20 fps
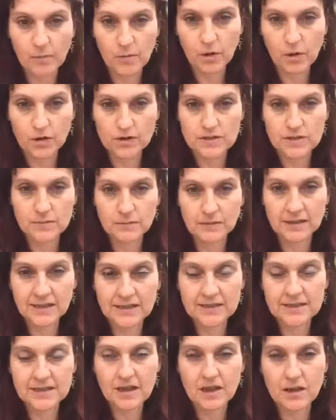awesome
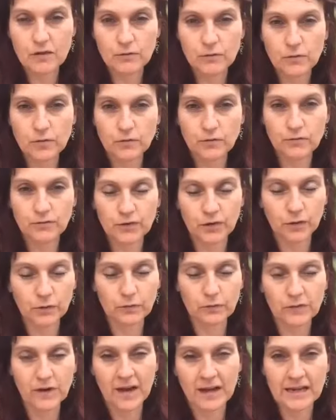links there. If you
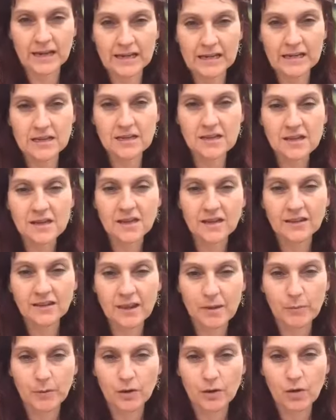don't find any,
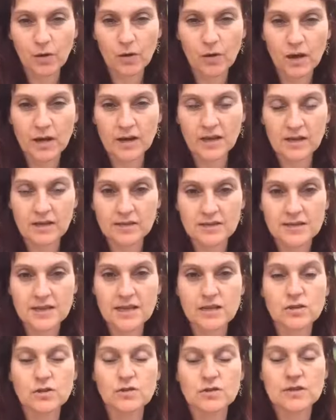let me know and I'll
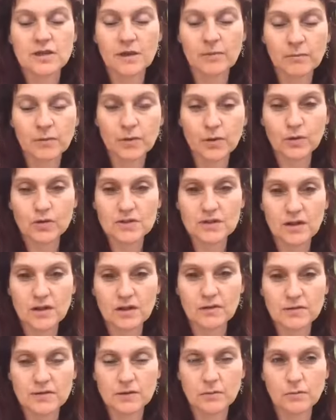send you some because I
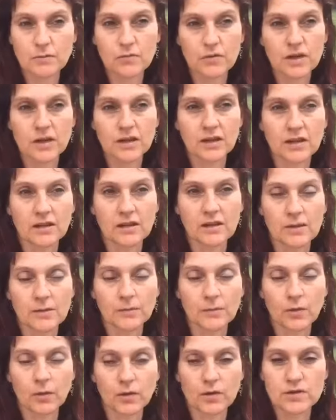have some really
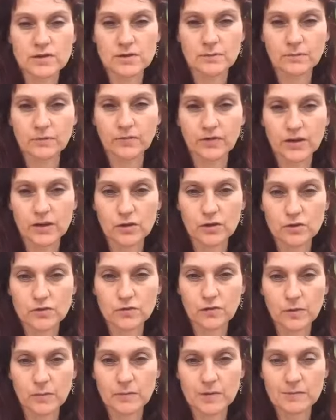awesome videos
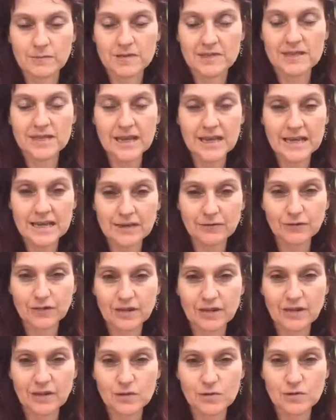from him saved
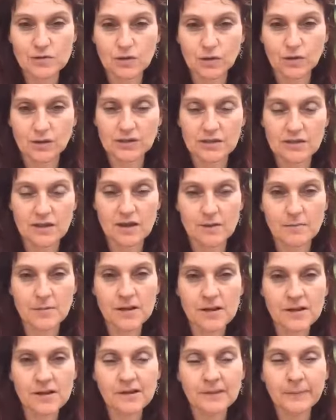that I use all the time.
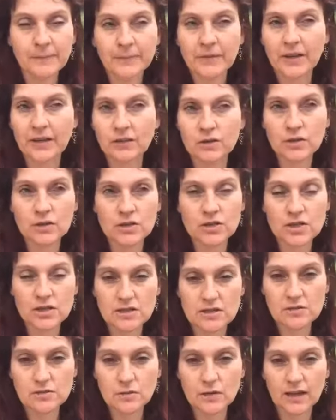And you can
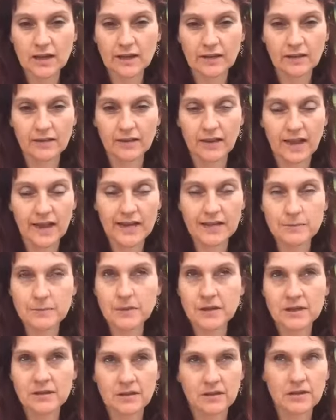just do like an 8
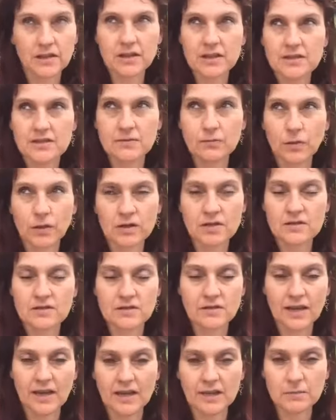minute, I think it's one is
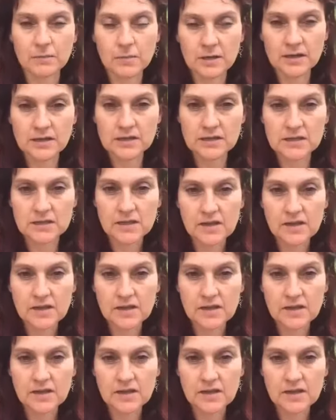an 8 minute